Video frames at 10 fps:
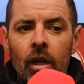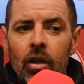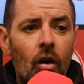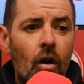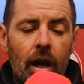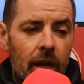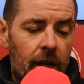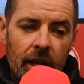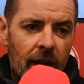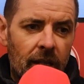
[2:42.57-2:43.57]
No,
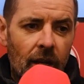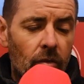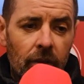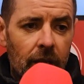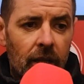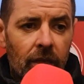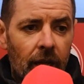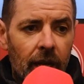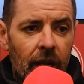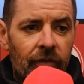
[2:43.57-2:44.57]
I don't think you
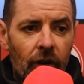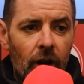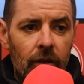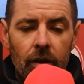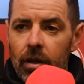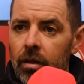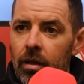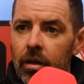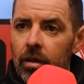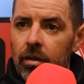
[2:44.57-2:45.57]
think any further than
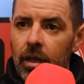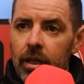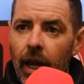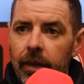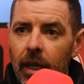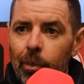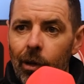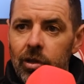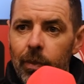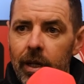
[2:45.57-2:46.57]
90
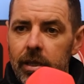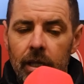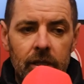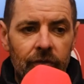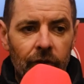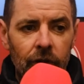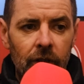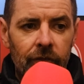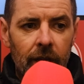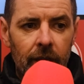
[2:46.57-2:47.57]
plus minutes that's in front
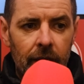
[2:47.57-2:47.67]
of you,